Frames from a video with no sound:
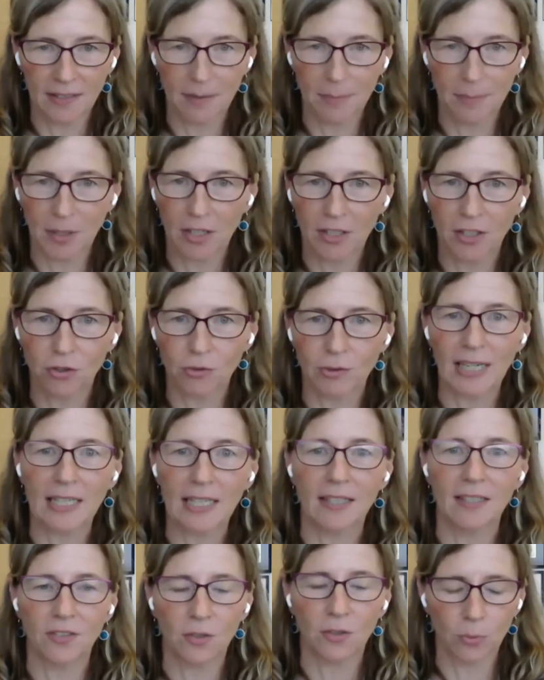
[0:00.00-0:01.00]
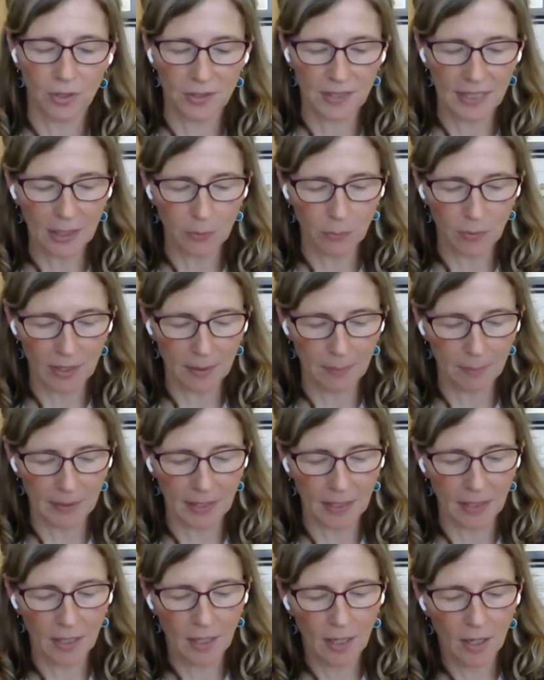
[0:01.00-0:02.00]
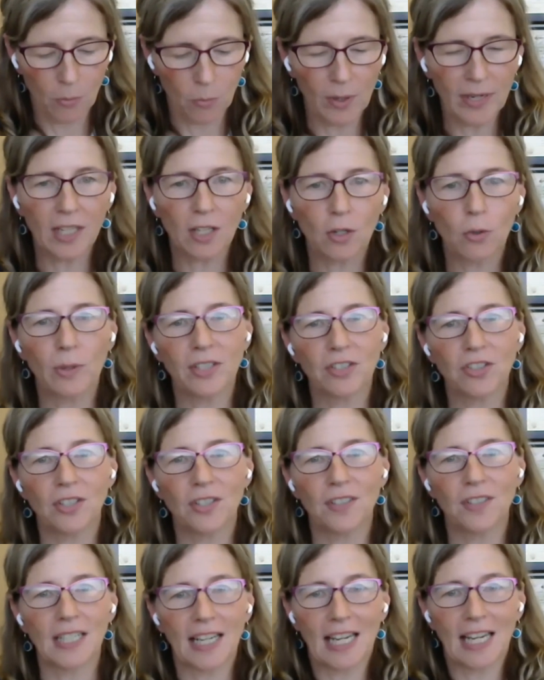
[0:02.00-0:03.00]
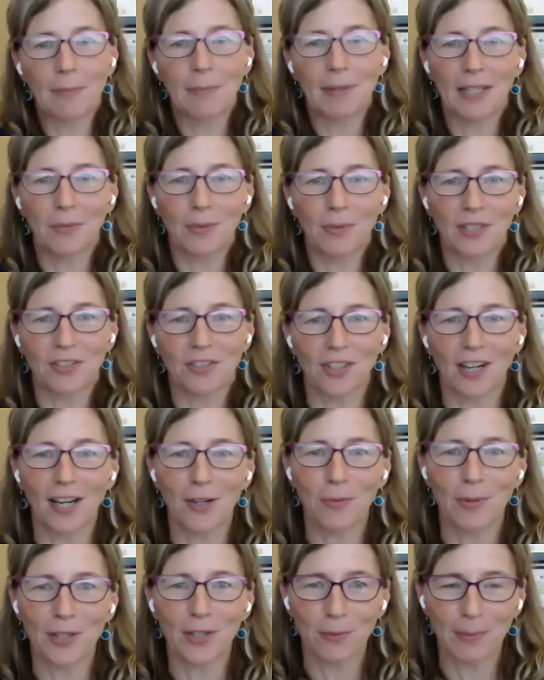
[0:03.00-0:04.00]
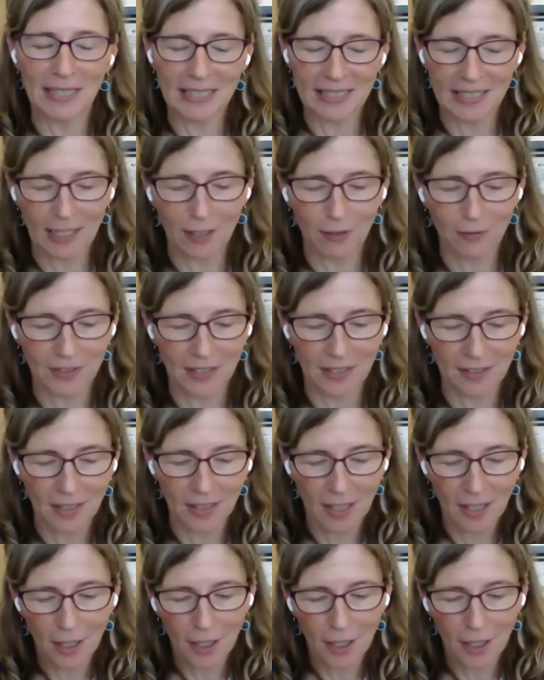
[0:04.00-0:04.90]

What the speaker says: I'm not going to direct this towards anyone, but one of the questions that came in, which I wonder myself, is,